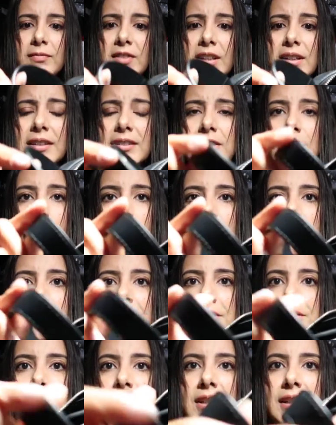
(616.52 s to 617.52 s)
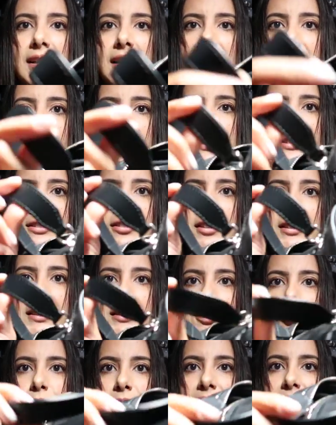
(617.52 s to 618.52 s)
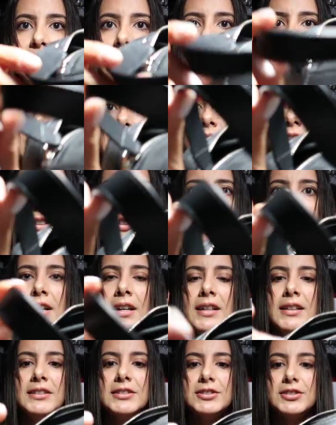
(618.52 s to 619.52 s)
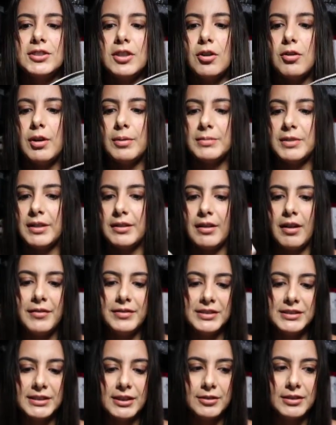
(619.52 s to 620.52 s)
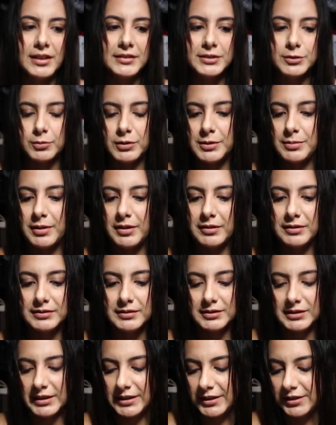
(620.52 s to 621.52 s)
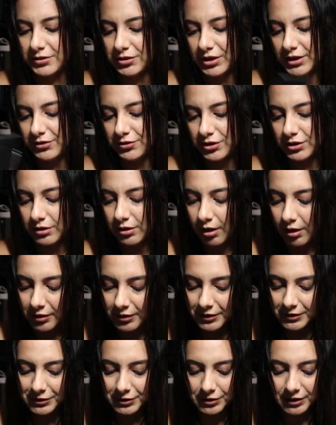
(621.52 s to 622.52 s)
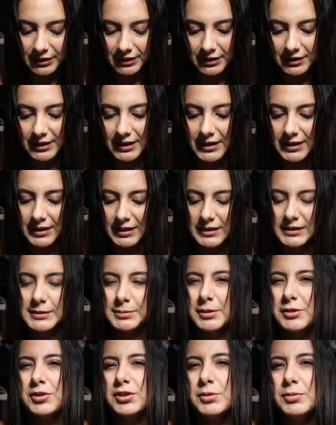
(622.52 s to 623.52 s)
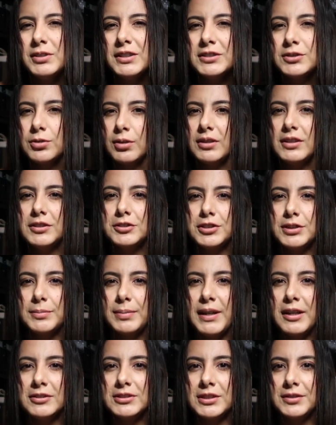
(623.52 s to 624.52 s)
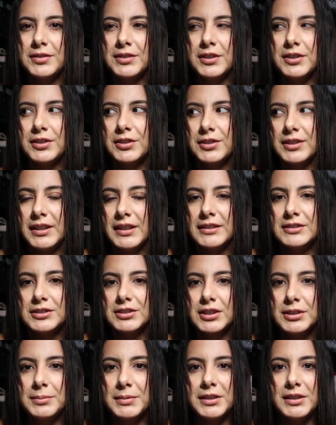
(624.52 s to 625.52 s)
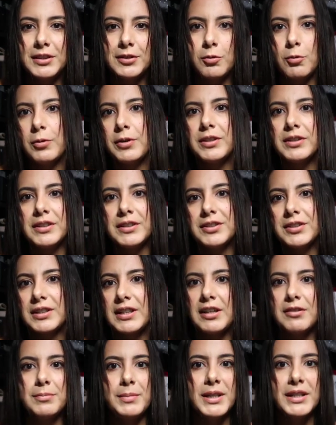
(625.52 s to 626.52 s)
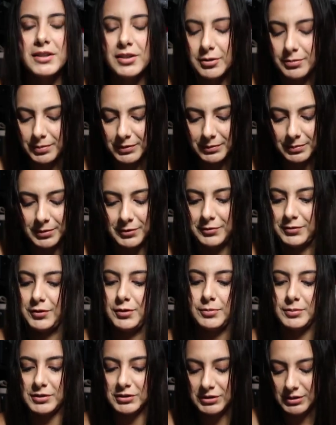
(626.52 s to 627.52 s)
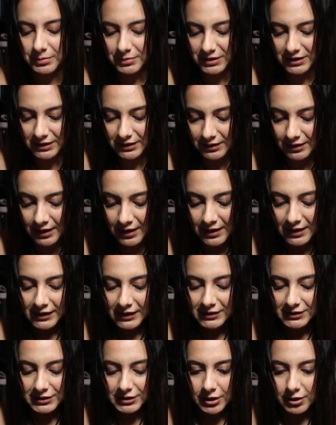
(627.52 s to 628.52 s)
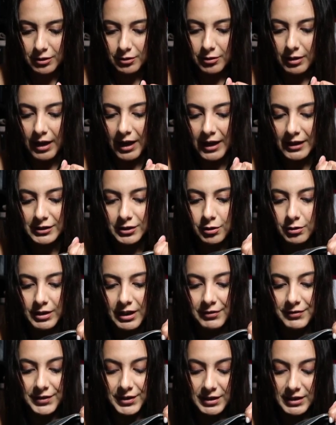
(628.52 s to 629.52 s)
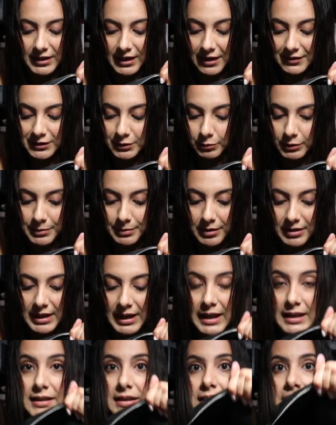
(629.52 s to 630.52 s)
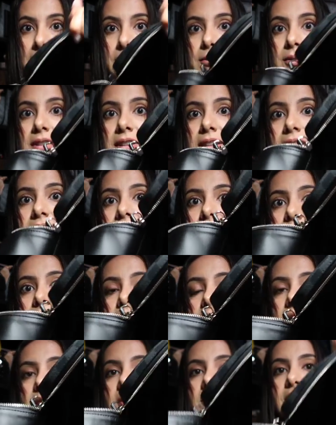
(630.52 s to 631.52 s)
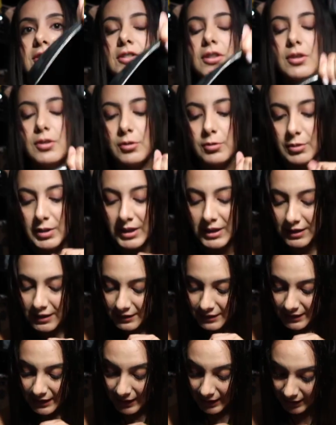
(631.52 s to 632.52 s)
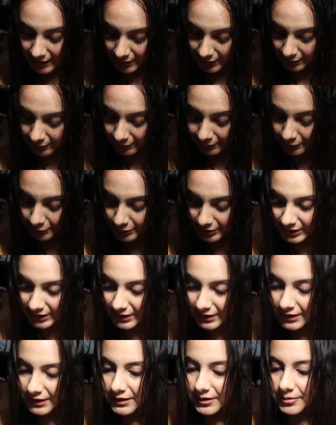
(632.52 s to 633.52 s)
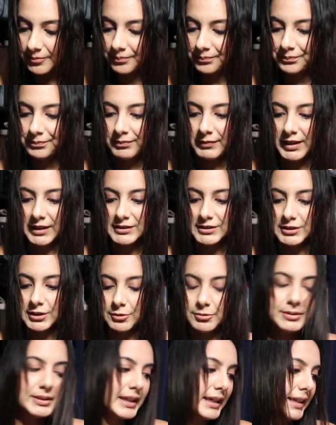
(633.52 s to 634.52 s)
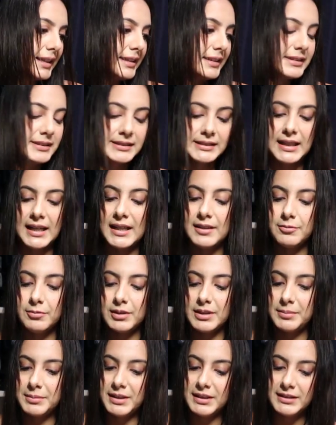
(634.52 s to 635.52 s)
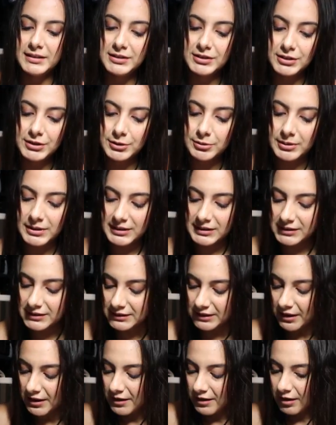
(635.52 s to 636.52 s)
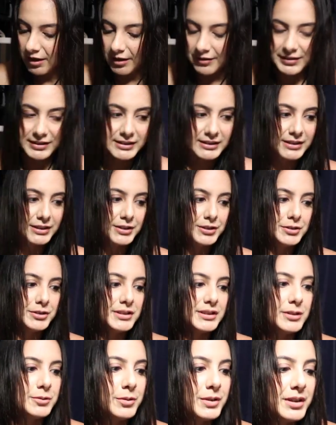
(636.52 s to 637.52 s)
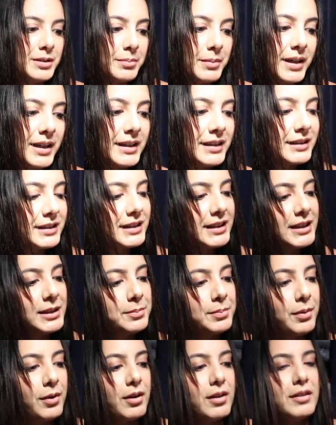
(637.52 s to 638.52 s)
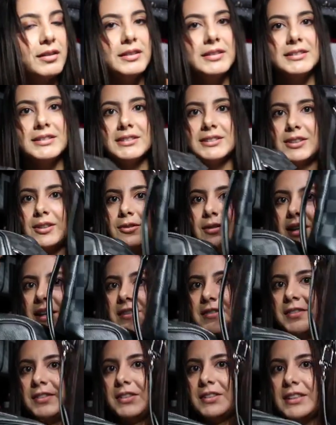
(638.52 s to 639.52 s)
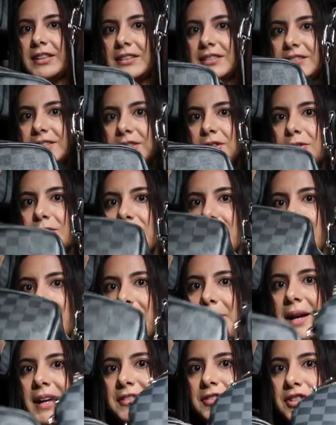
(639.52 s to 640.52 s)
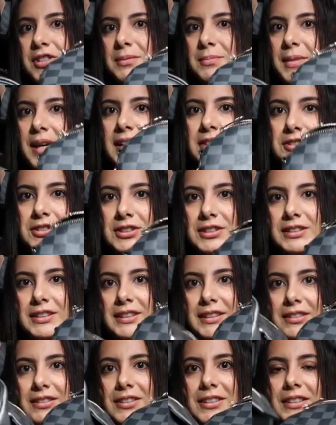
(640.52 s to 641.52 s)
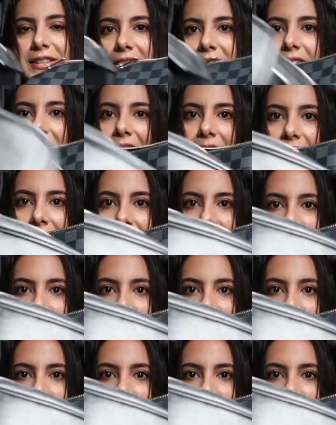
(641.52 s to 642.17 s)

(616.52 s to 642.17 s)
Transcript: Like the only vachetta it has is already treated leather, so I'm not, obviously I don't have to worry about it changing colors or anything. And especially with the toiletry pouch, I feel like your hands are going to be like oily, you're going to have makeup or perfume or something, so I don't feel like I have to worry about anything with this. Like it's so carefree, so nice. And what I'm going to do is obviously use it with my Keepall, so I feel like so matchy. Like look at that.